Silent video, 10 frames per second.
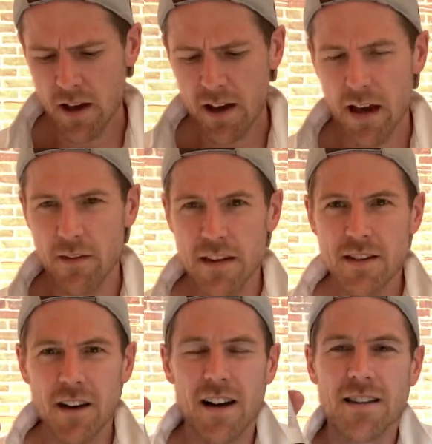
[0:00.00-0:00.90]
And these
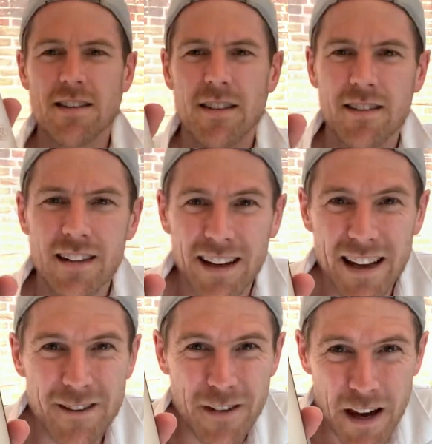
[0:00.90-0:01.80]
guys, the
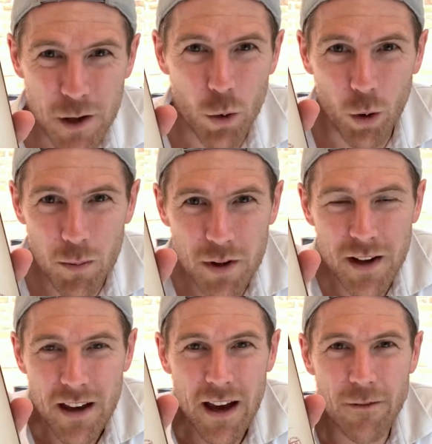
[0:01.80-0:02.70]
Kleine Wijn Co-op,
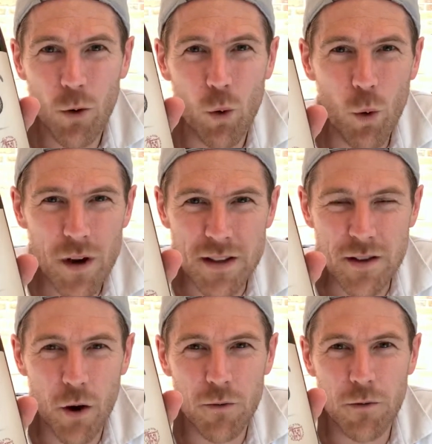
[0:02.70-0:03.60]
have always
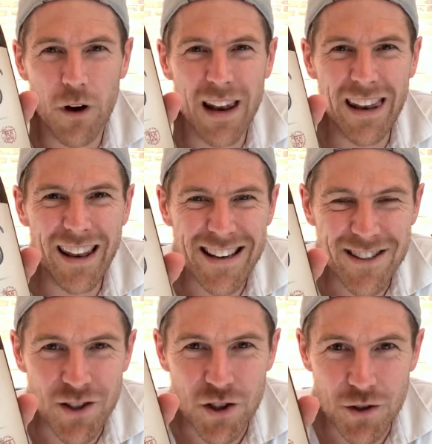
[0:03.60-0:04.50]
gone for a
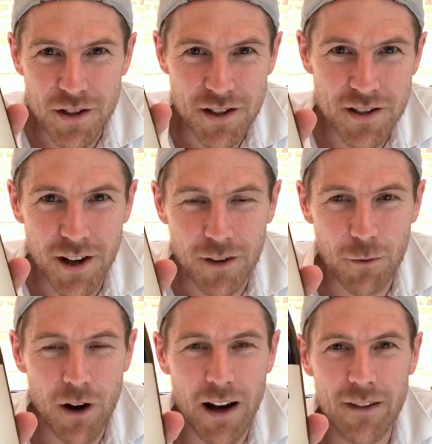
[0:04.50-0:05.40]
lighter, juicier style of
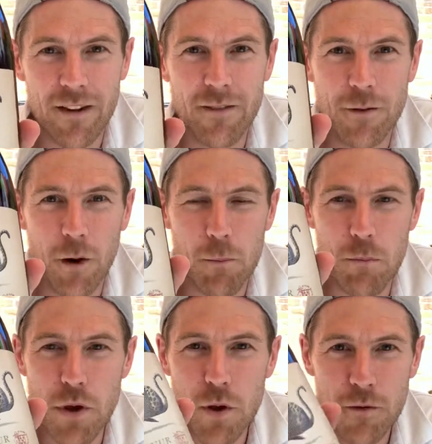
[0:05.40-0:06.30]
wine, and they've got a
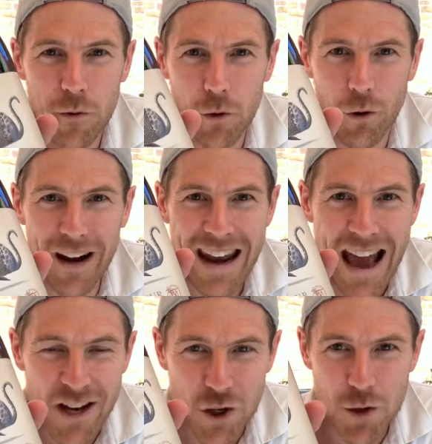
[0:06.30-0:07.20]
beautiful
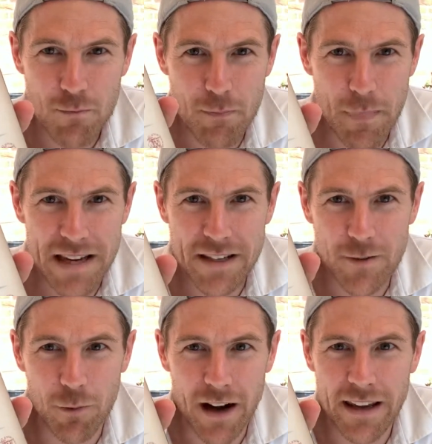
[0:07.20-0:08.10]

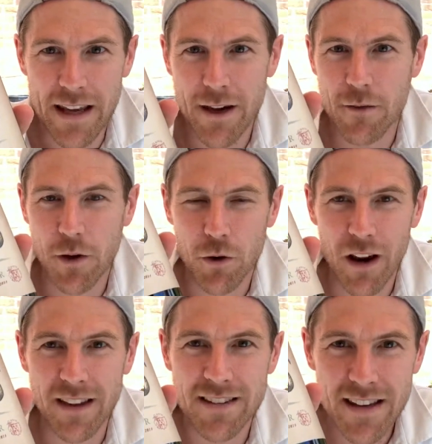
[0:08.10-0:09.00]
Grenache-based wine here in the
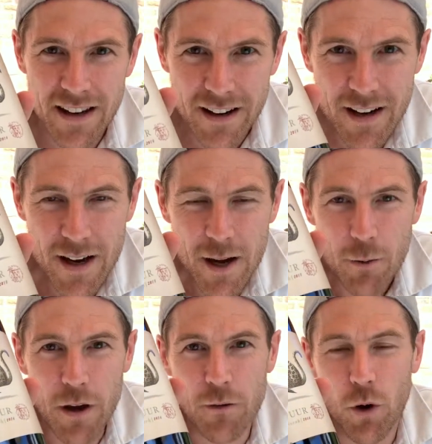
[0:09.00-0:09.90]
Creatier,
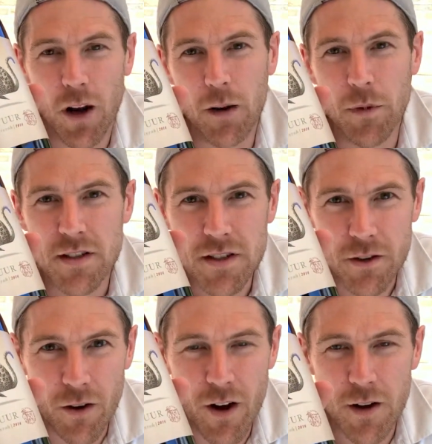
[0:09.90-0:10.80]
where you've got a little bit of
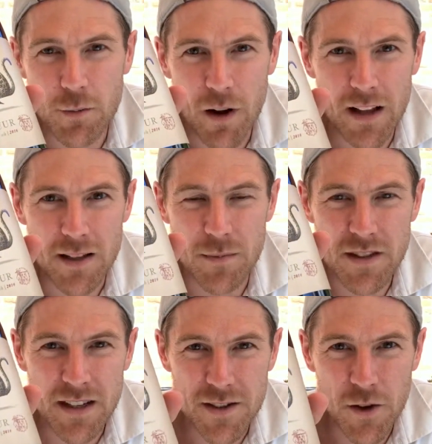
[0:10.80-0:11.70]
Syrah as well and some
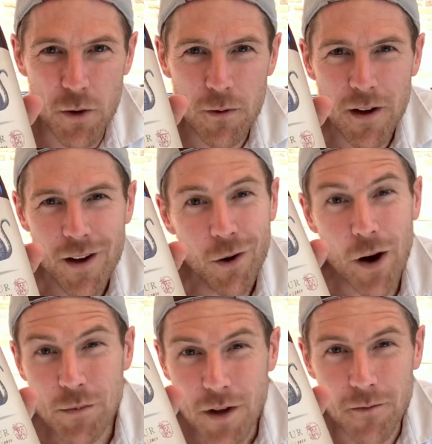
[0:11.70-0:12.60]
Cinsault.
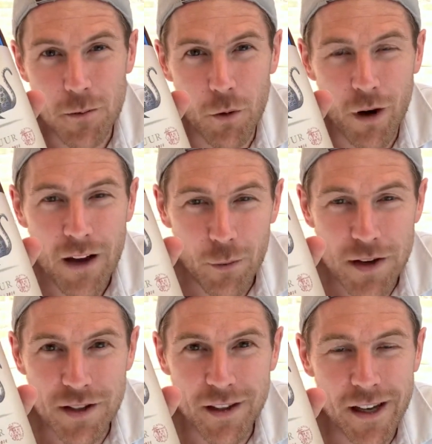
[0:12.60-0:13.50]
Grapes come from around the
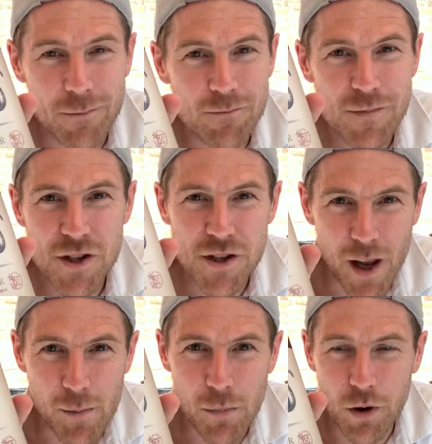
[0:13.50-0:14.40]
Western Cape,
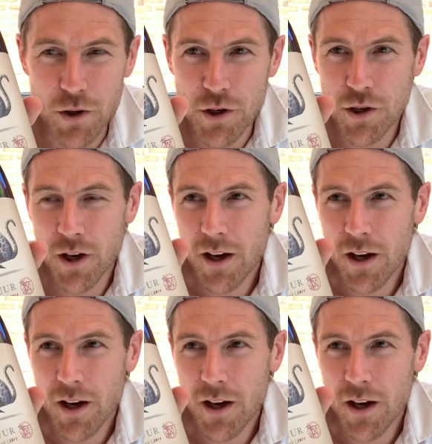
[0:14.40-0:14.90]
Stellenbosch,